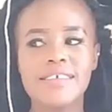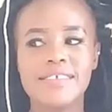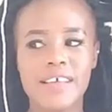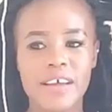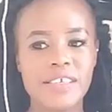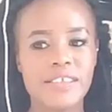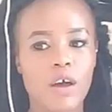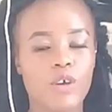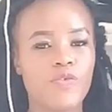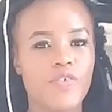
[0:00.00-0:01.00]
Zari's
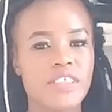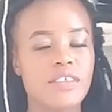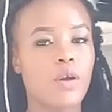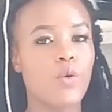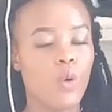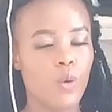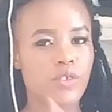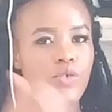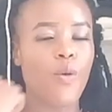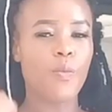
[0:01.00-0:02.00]
outfits are
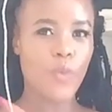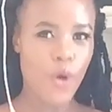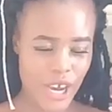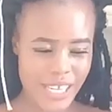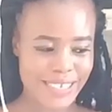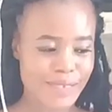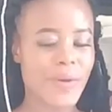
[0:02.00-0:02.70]
always on point,